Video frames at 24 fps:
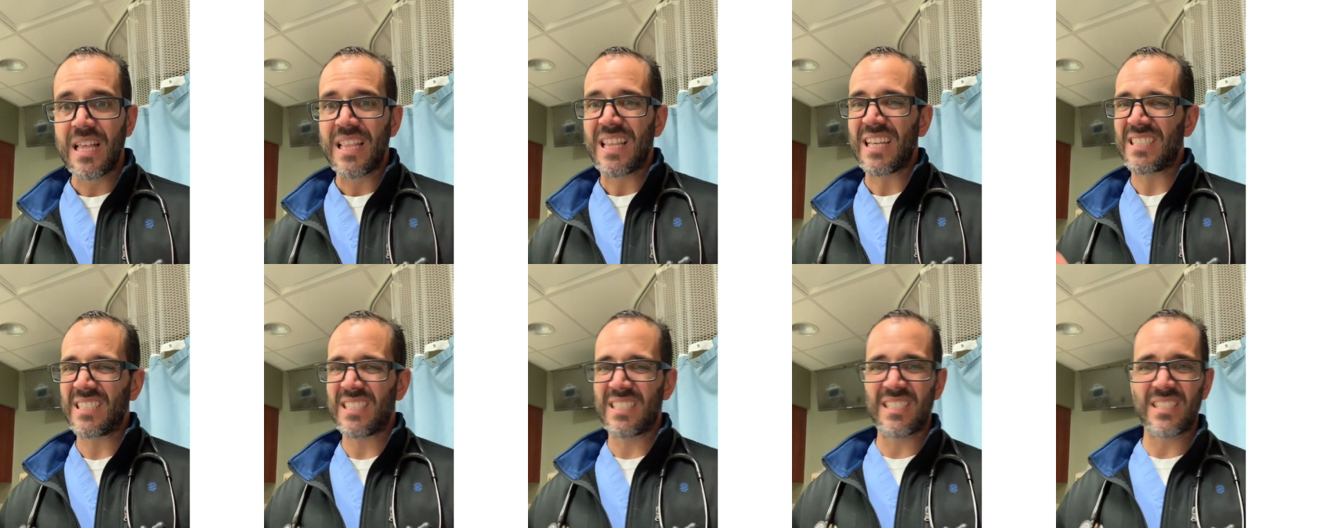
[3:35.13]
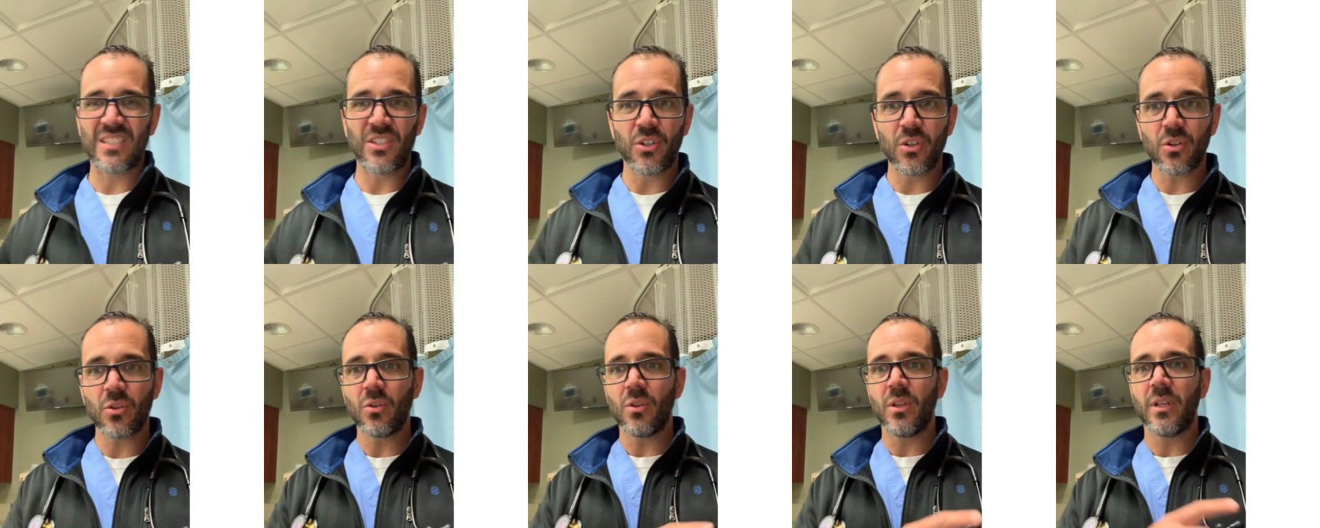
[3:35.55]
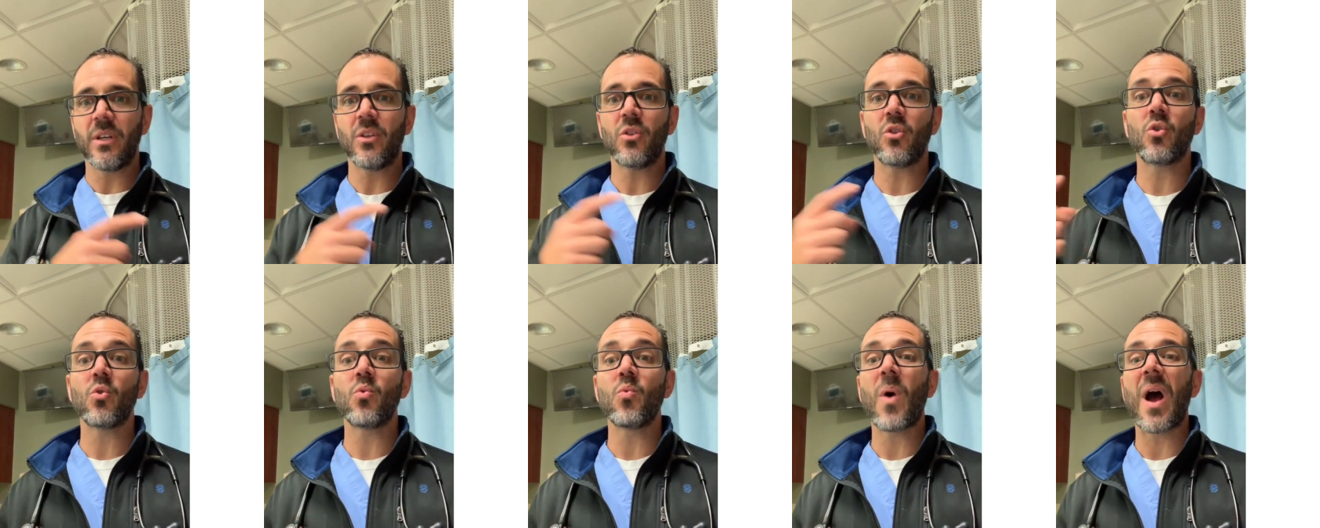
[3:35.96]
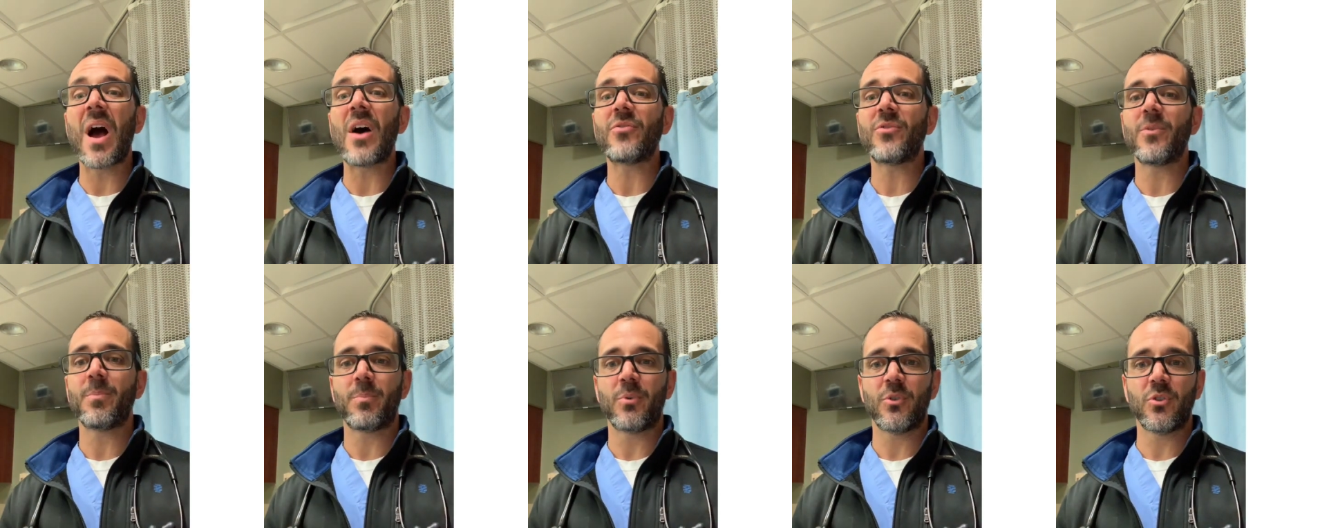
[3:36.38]
that circulate
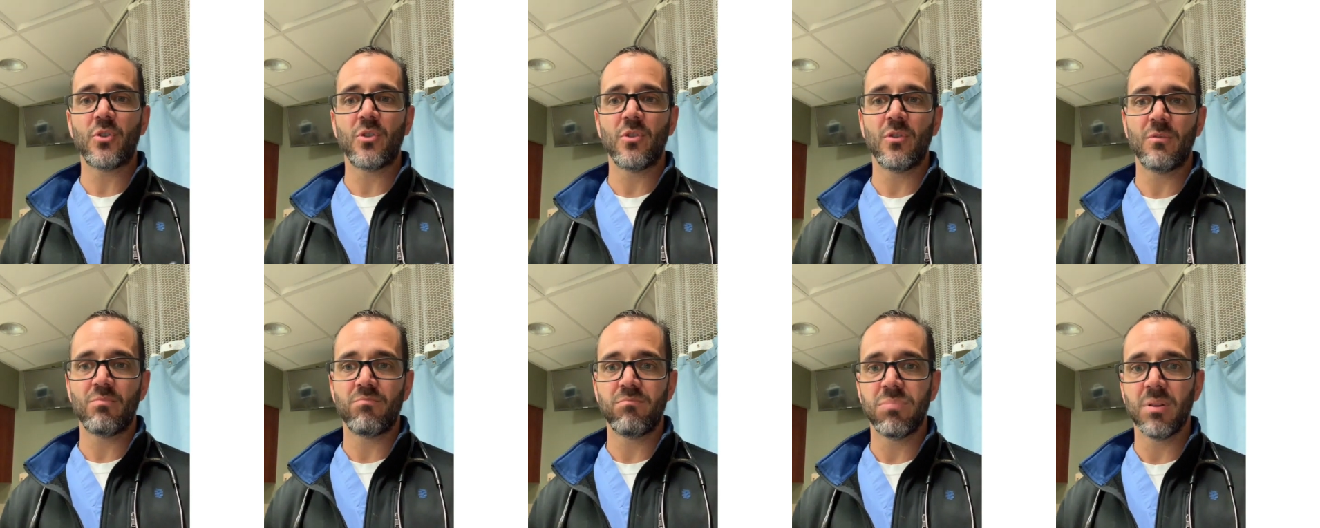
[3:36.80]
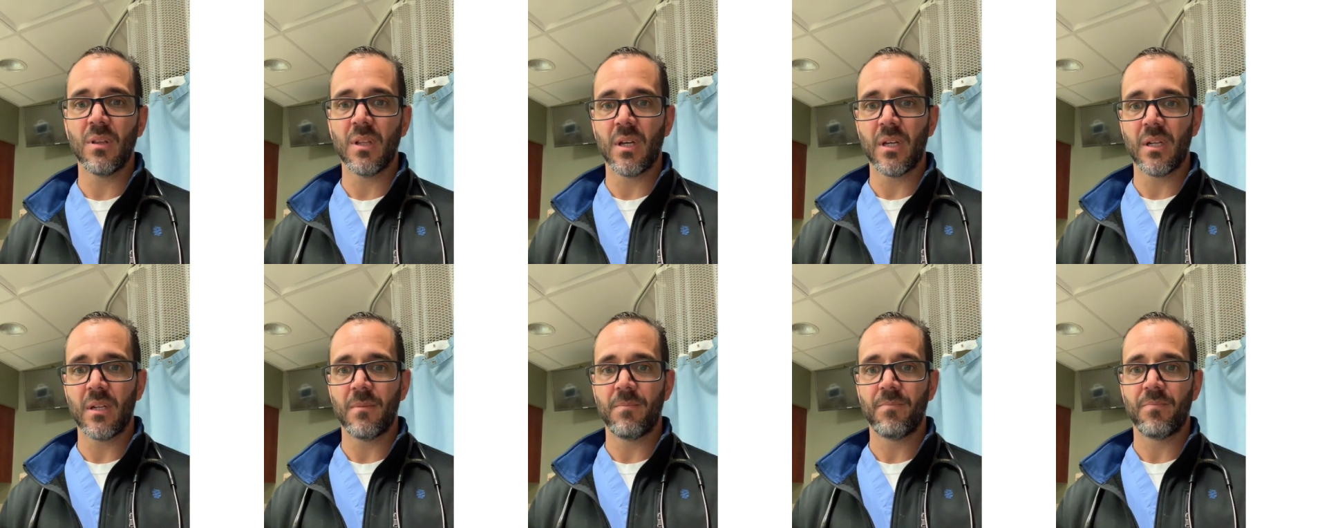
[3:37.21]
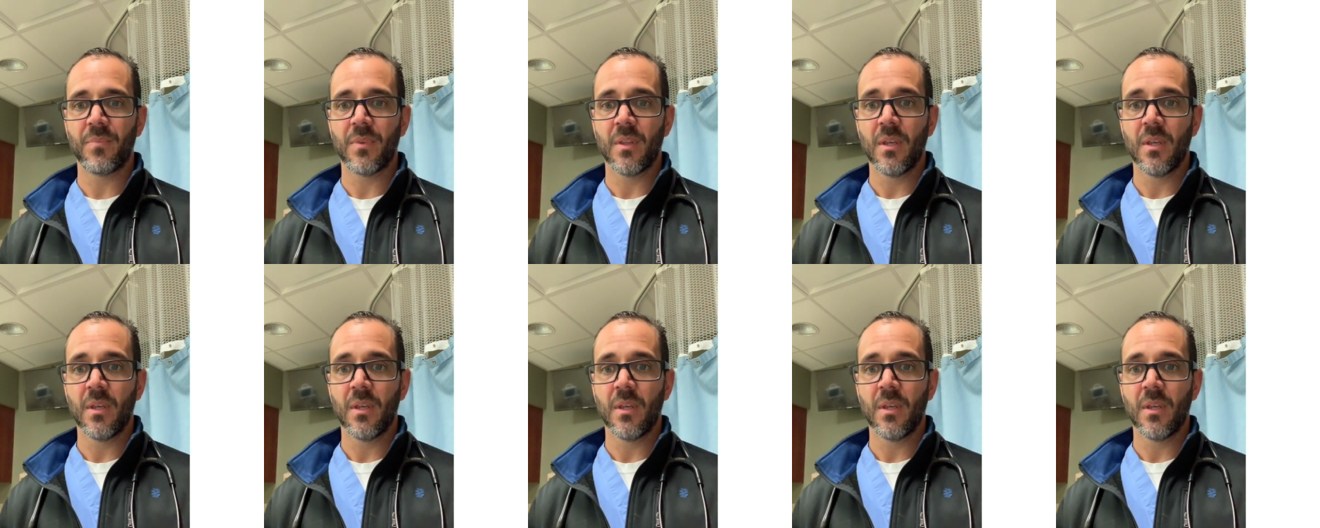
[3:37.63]
throughout the person's blood,